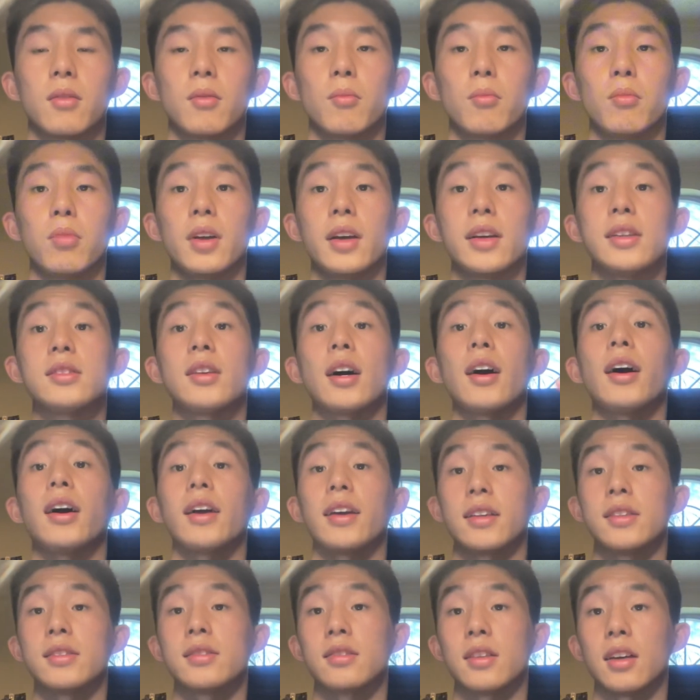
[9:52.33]
place high
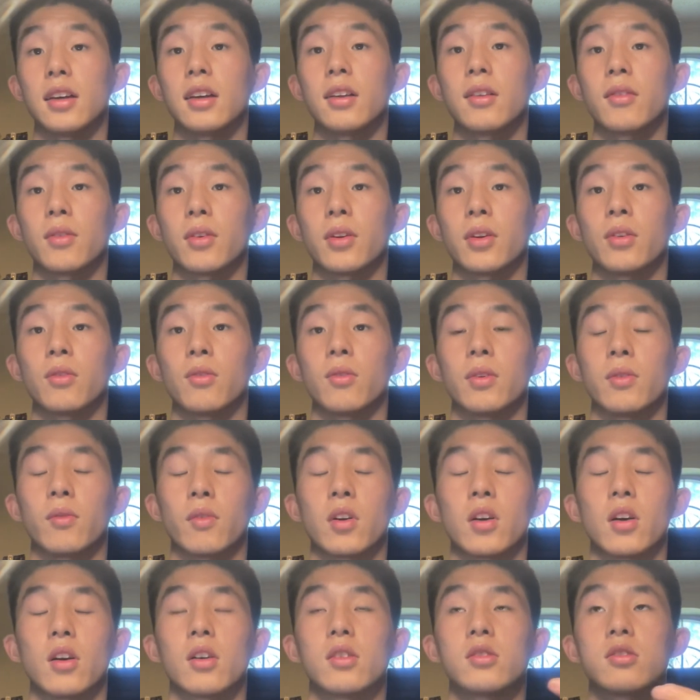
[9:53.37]
in state in, in
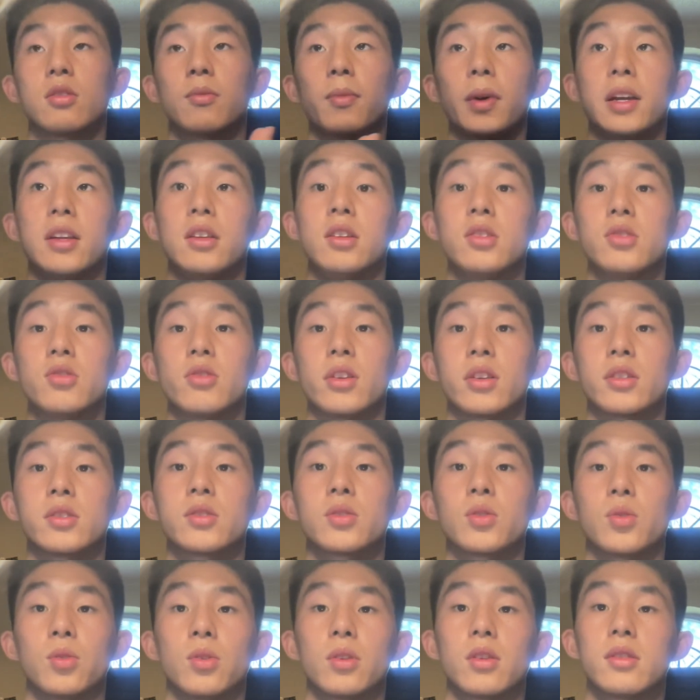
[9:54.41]
regards to my district
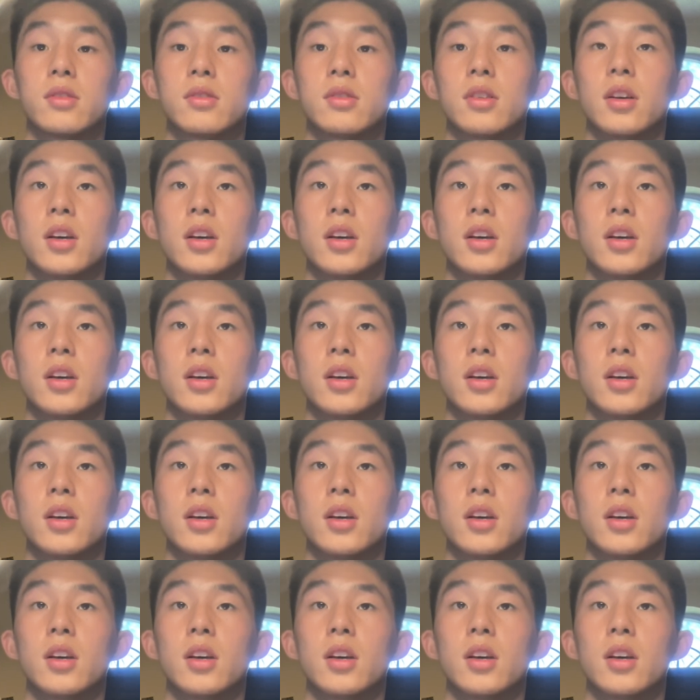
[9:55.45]
scores,